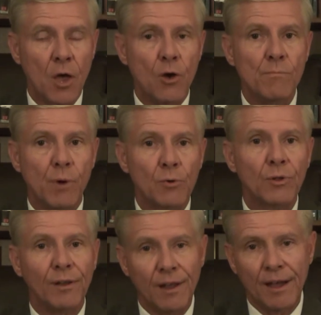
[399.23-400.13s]
whom
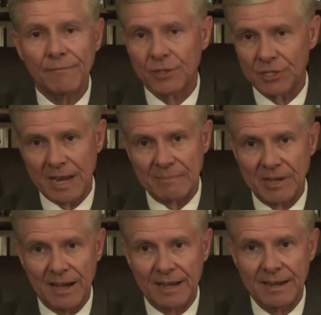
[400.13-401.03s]
both love the same
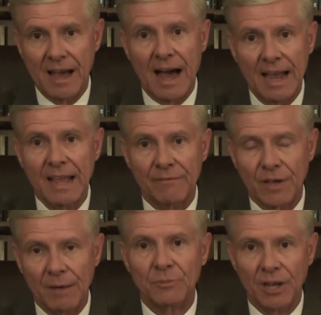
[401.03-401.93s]
God I have
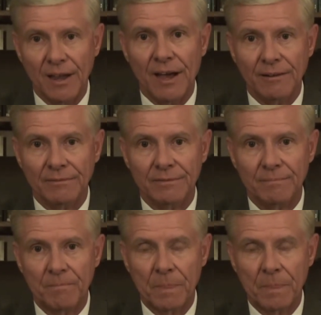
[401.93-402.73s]
come to love.